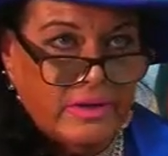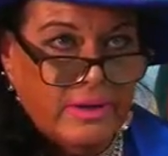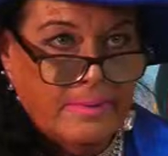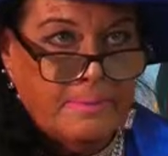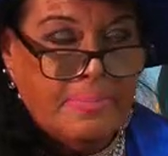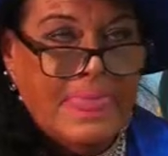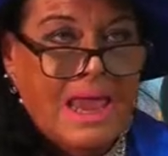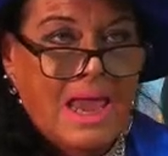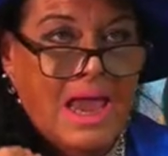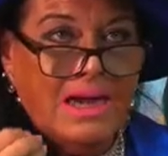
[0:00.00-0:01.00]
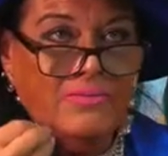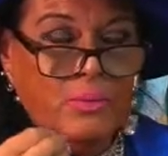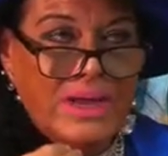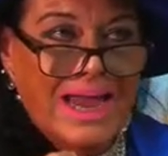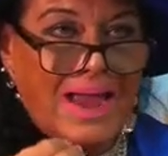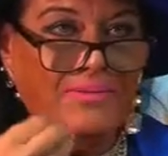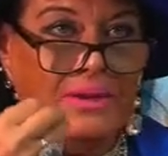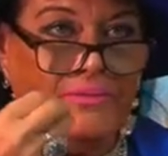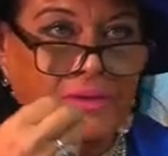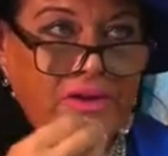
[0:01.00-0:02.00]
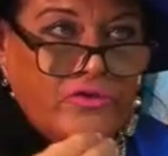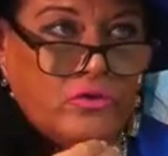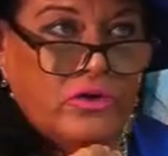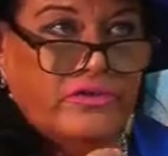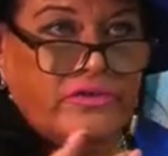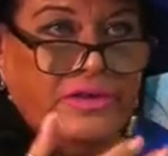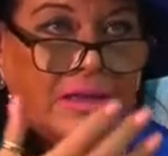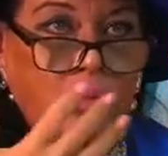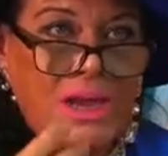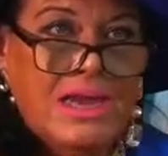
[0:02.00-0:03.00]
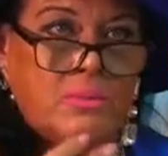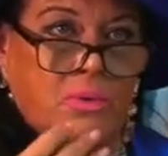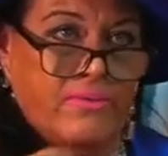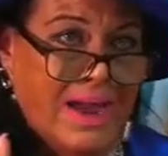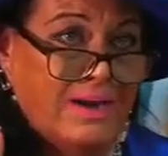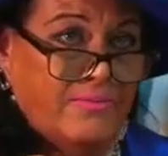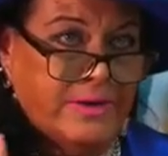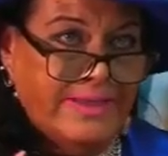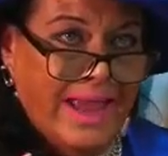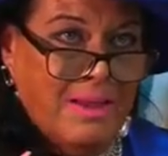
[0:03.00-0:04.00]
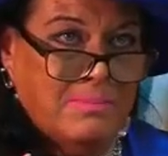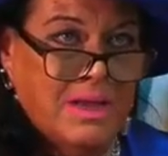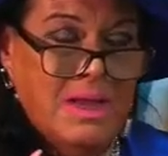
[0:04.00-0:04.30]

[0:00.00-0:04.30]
Oh, yeah. And if we have the resources that we can provide for them,